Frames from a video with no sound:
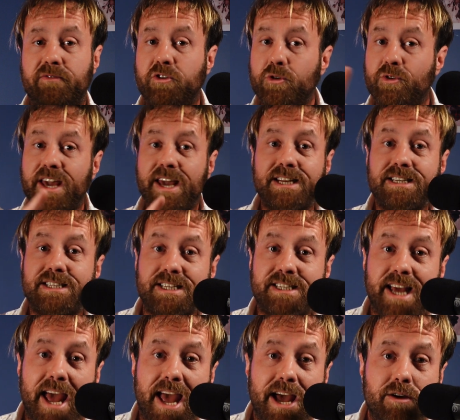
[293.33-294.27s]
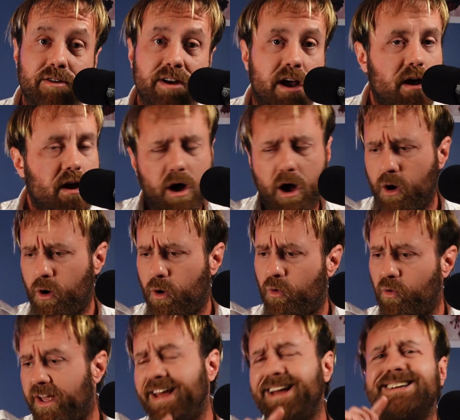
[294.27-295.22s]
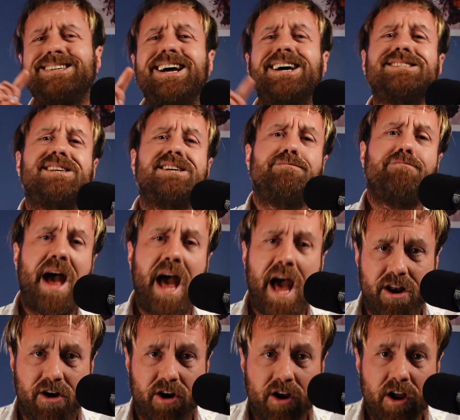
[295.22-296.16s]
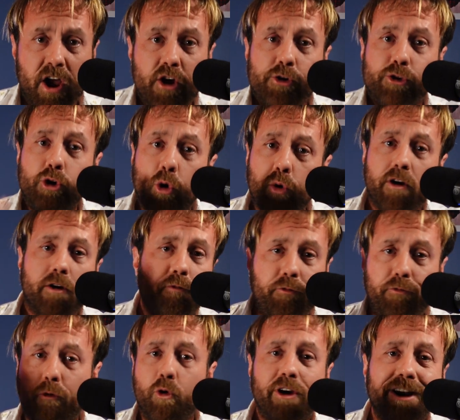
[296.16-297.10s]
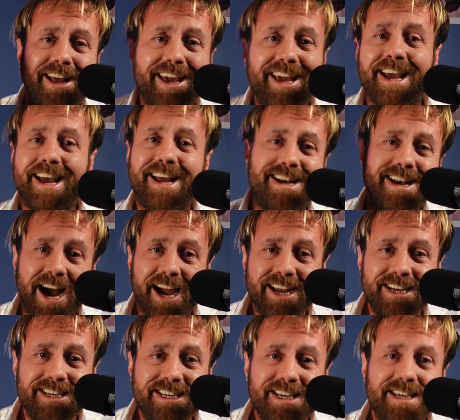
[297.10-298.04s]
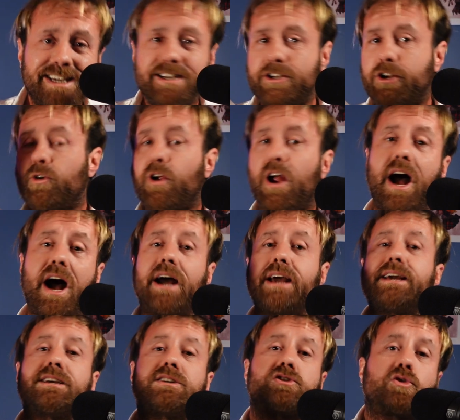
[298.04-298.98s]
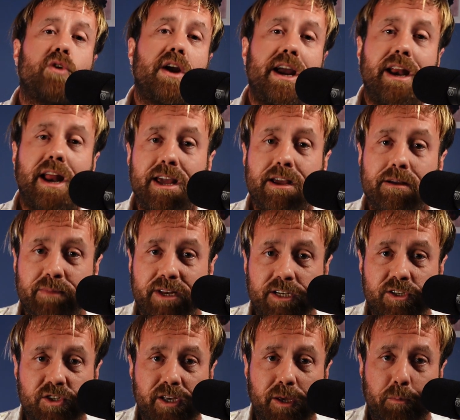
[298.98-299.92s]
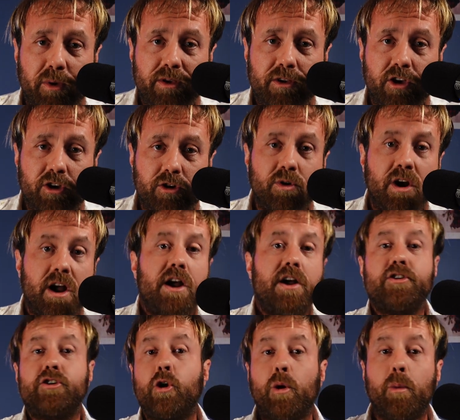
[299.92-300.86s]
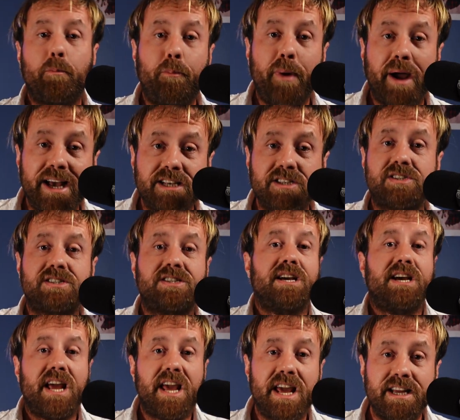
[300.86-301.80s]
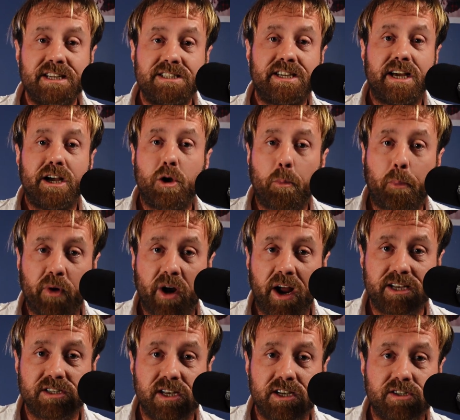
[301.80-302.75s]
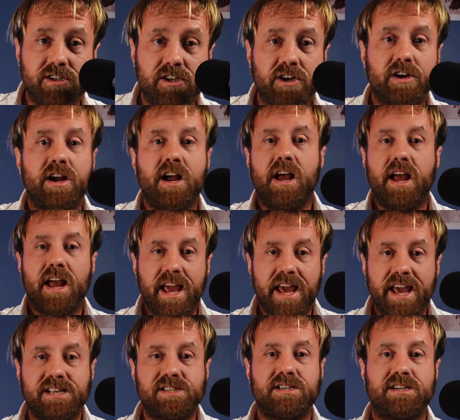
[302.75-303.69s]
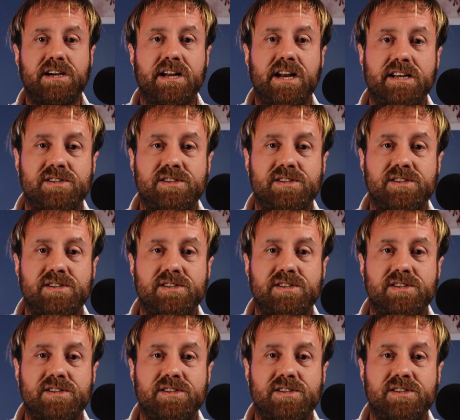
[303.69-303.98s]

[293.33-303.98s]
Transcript: you get into town, oh, it doesn't matter. Your 4090, your highest grade AMD CPU, your best Intel processor isn't going to